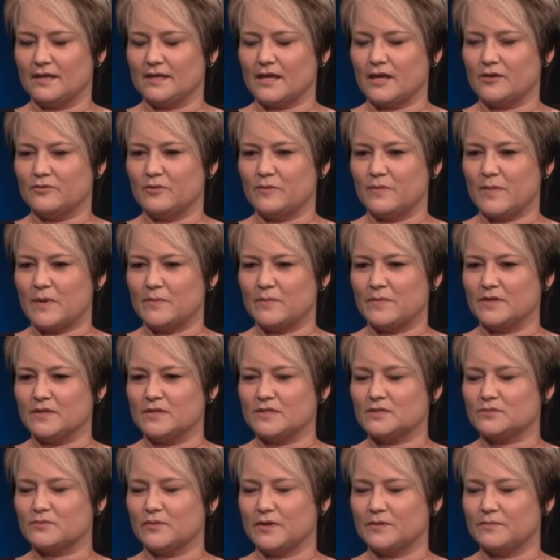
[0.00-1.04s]
I remember
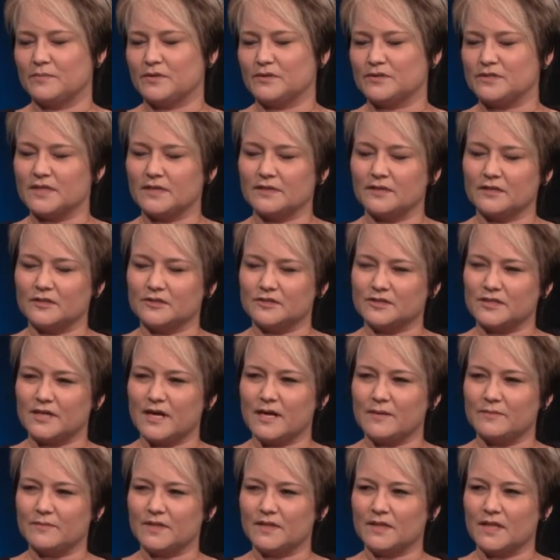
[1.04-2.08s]
this one particular
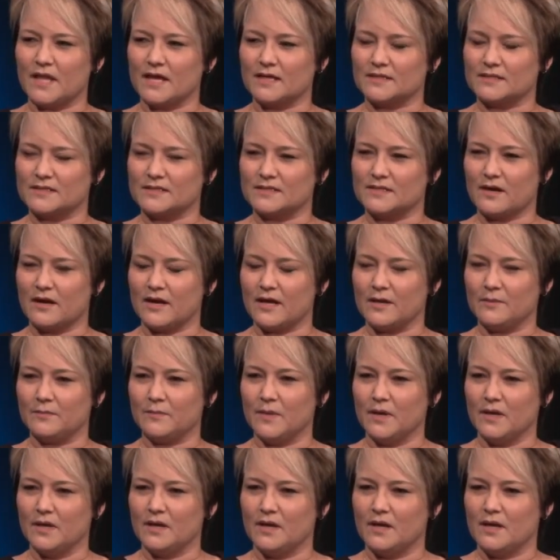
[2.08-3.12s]
time, the last time,
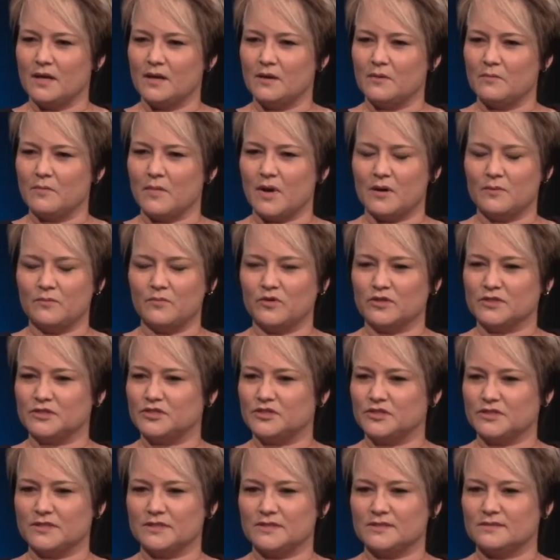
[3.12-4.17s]
mom
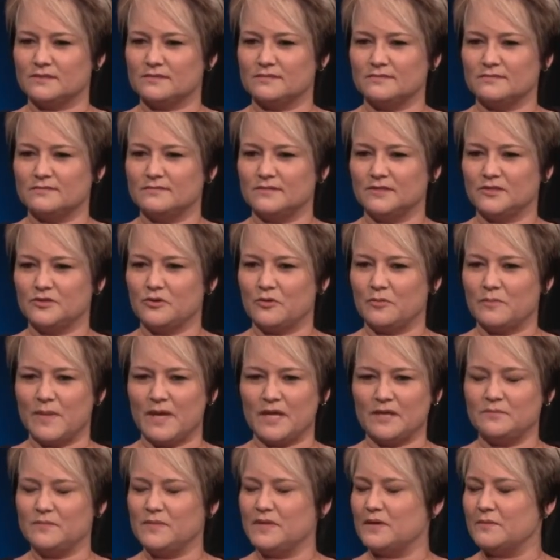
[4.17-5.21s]
was just, you know,
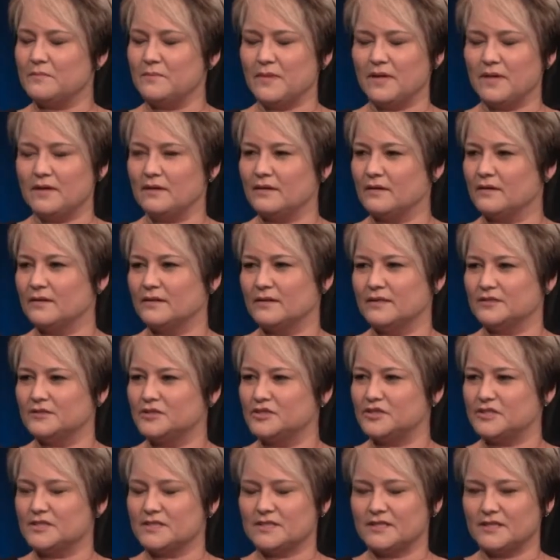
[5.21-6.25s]
made me a meal, and
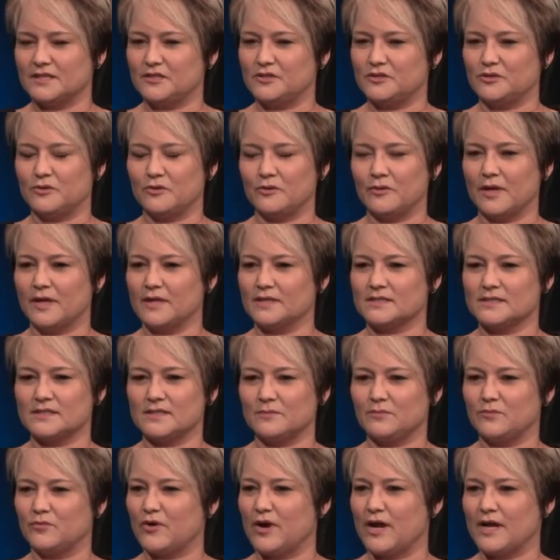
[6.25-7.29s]
she said, you know, get
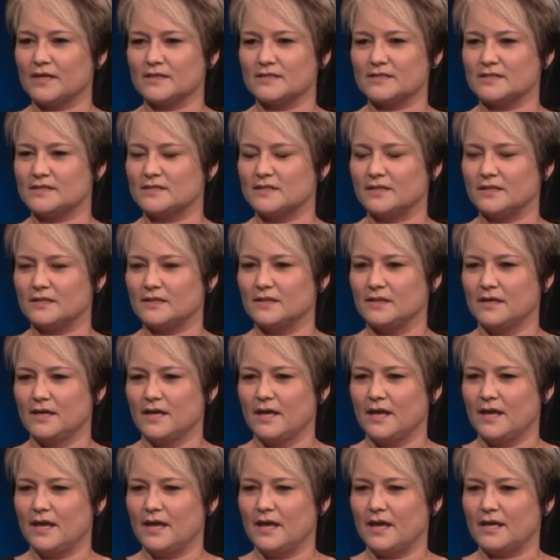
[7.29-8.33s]
some rest, and
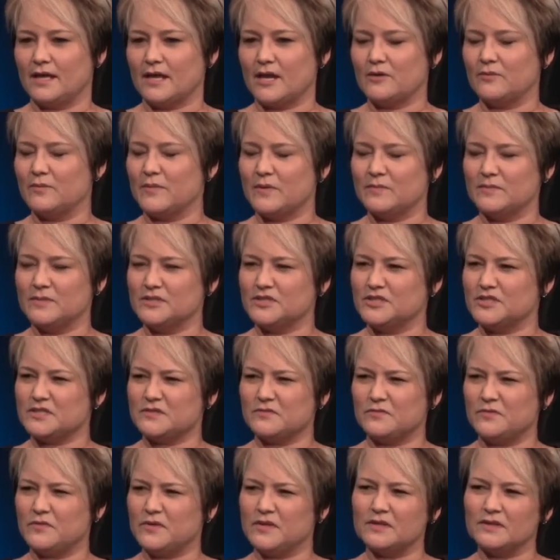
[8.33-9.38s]
I remember
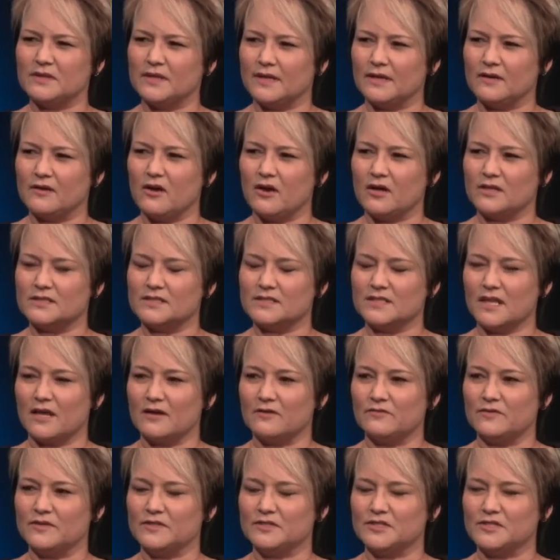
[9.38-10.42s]
just feeling God's
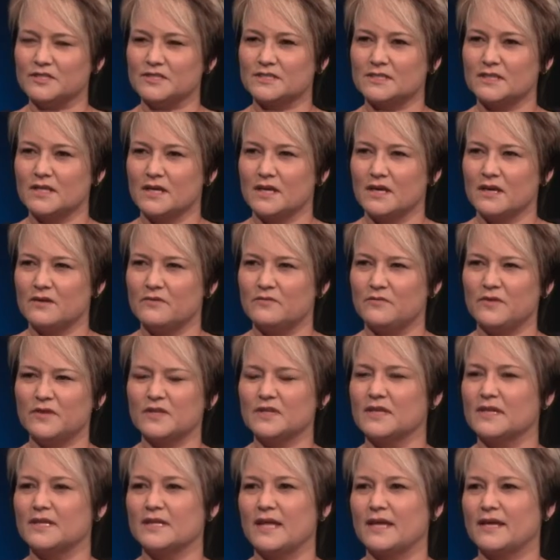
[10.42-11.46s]
love and just
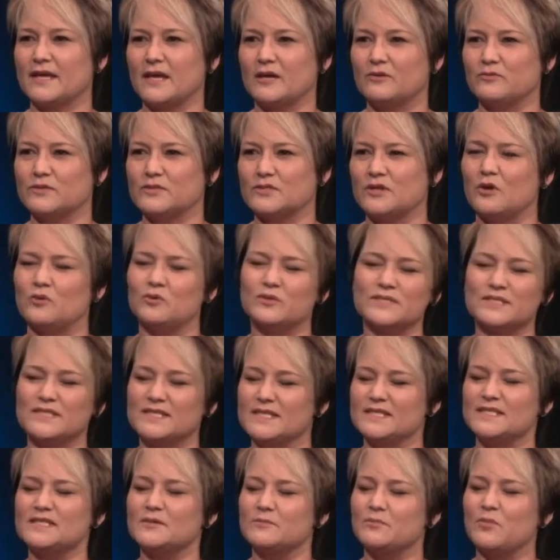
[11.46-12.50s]
feeling like I was always
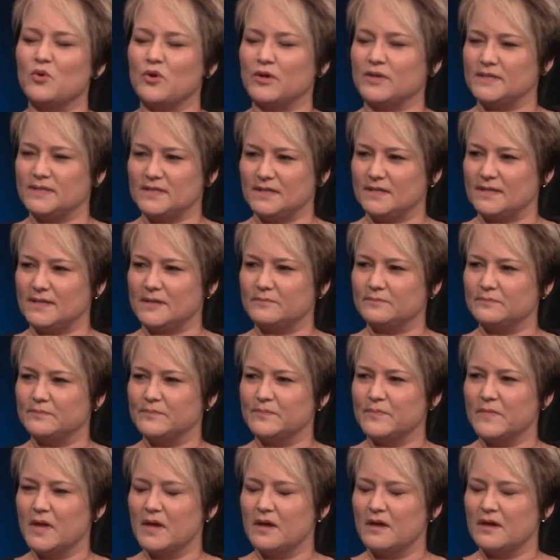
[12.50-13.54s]
disappointing them,
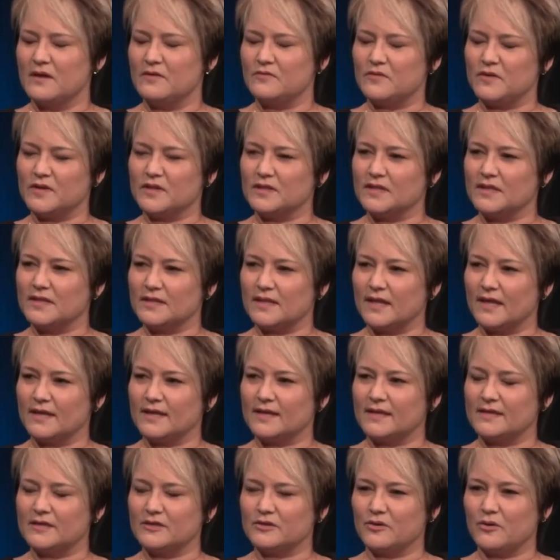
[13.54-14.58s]
feeling like,
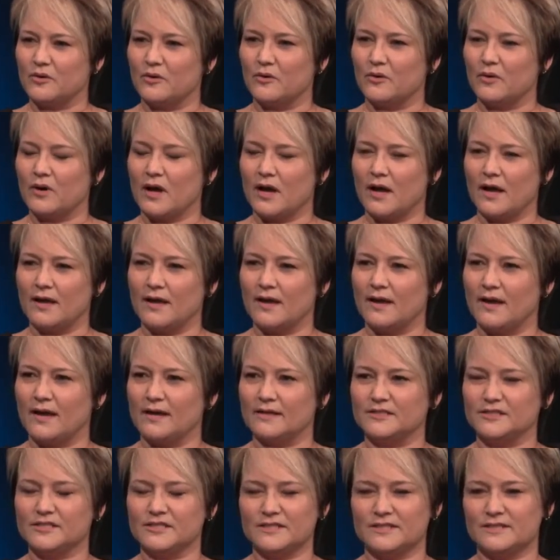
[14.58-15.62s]
you know,
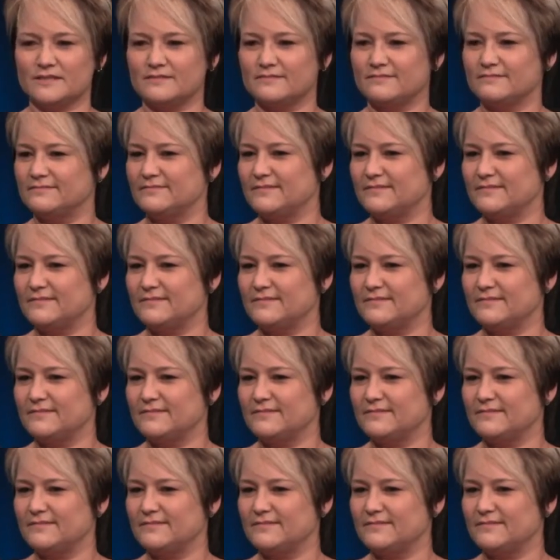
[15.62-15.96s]
I just